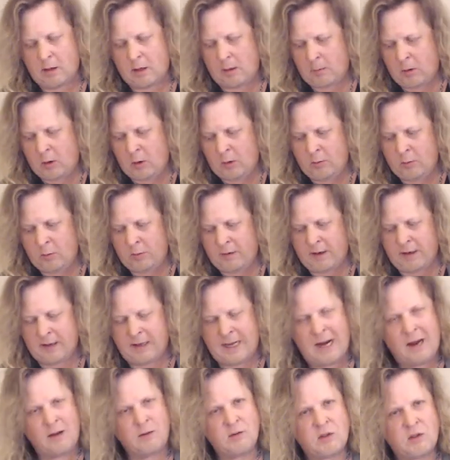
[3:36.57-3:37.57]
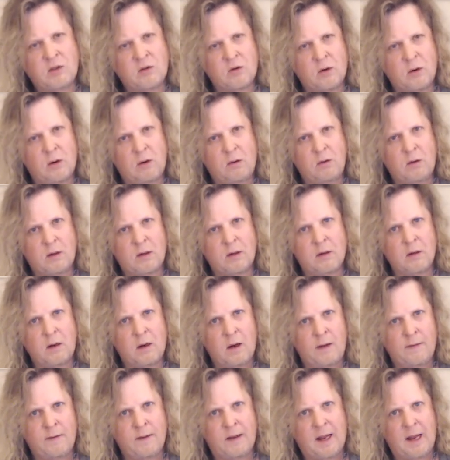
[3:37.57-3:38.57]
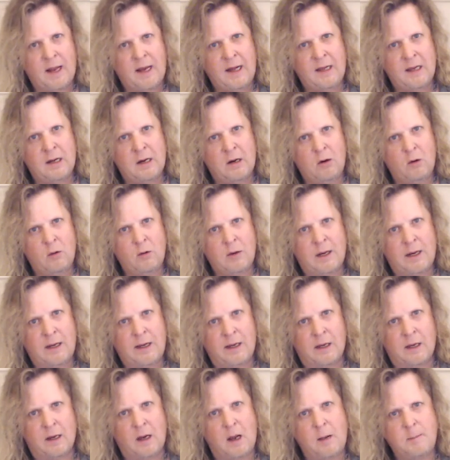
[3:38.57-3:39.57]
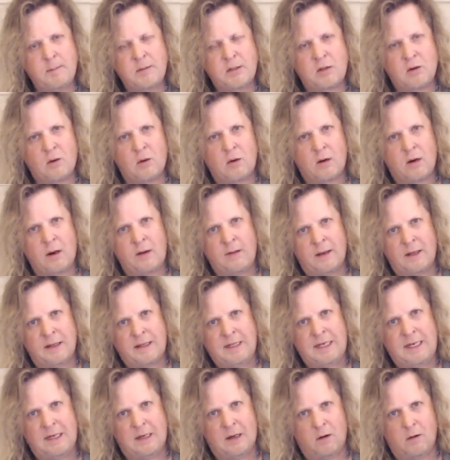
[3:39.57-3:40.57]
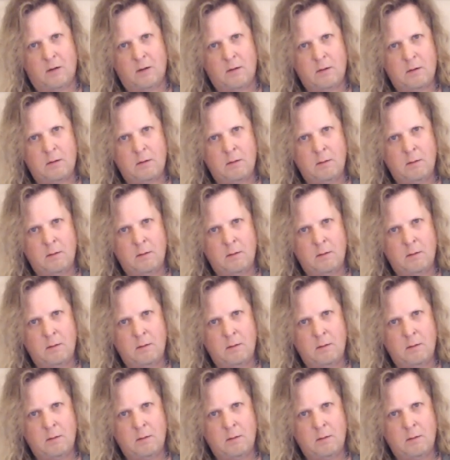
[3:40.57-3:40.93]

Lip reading: So I'm going with a downstroke on the A note and an upstroke on the D note.